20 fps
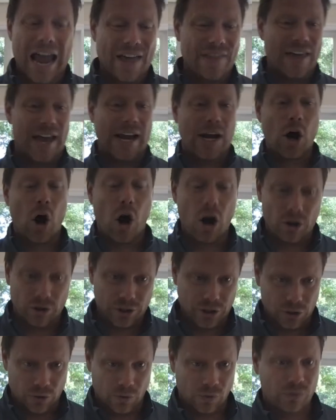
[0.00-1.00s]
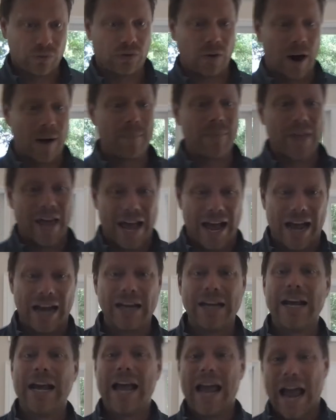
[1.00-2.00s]
And they call you from
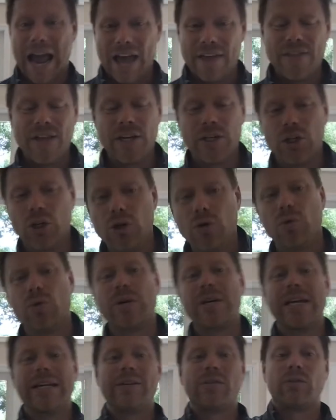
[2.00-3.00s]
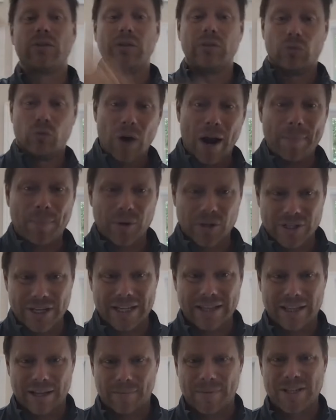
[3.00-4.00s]
that. And then you can
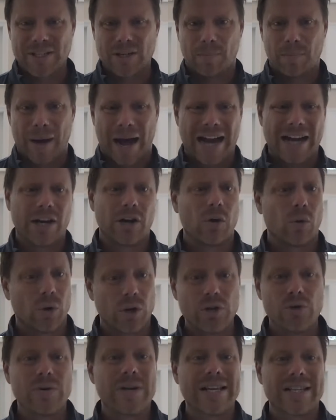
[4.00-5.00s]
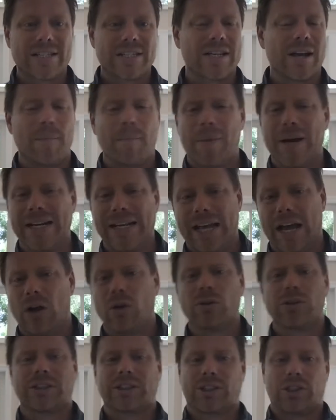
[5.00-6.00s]
represent them as a buyer, or you get somebody
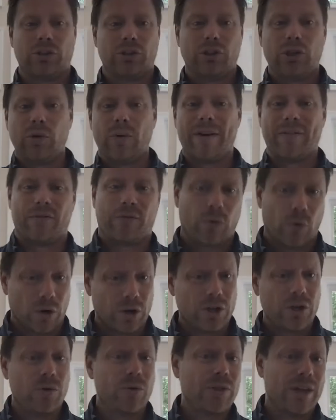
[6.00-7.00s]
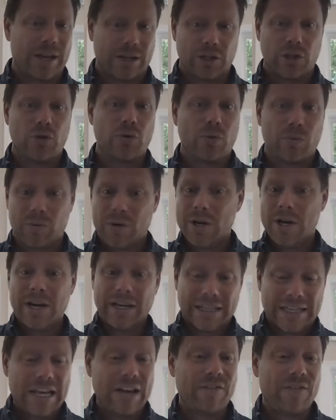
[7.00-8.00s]
else to do it for you, that you
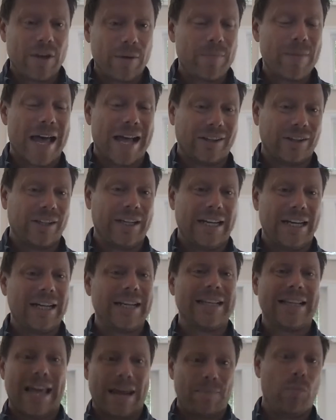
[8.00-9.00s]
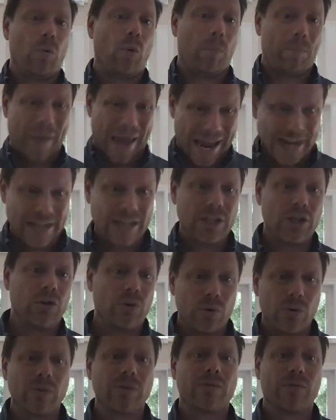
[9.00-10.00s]
give them that lead and they will pay
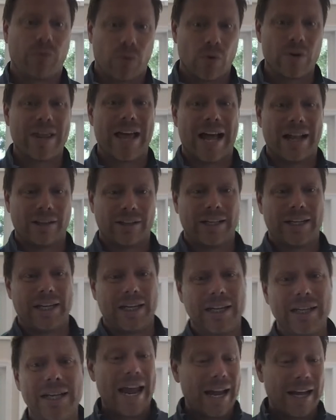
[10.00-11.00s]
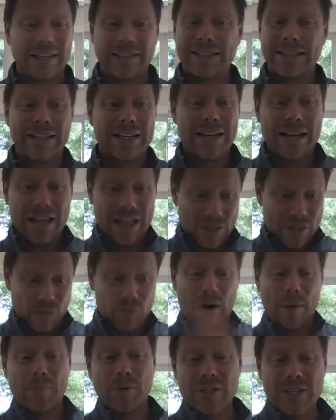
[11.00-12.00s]
you for that lead and
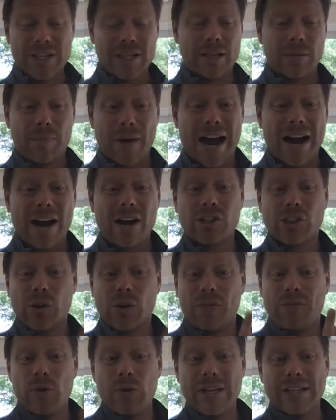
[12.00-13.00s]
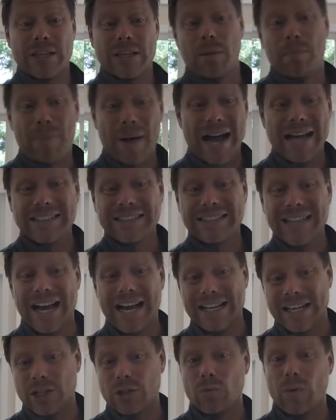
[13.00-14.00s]
represent the buyer. So if you get the buy
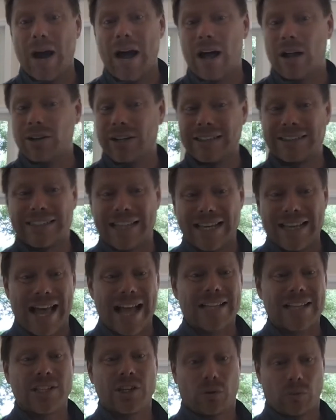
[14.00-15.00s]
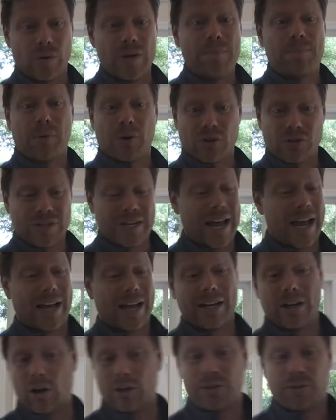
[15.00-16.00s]
side as well, let's say that's three percent
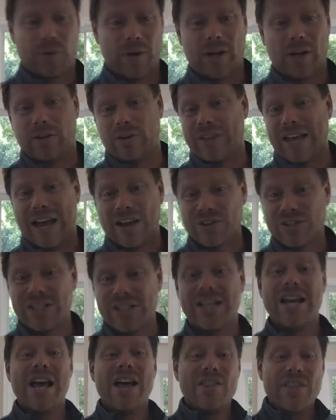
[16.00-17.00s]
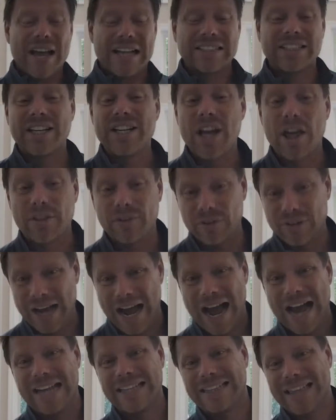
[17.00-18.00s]
on three hundred thousand, that's another
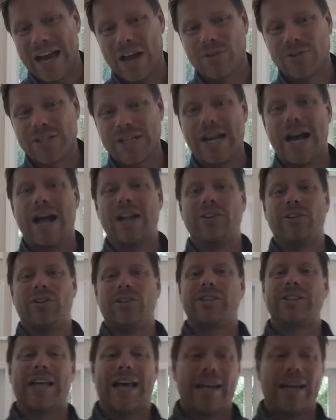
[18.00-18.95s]
nine thousand dollars.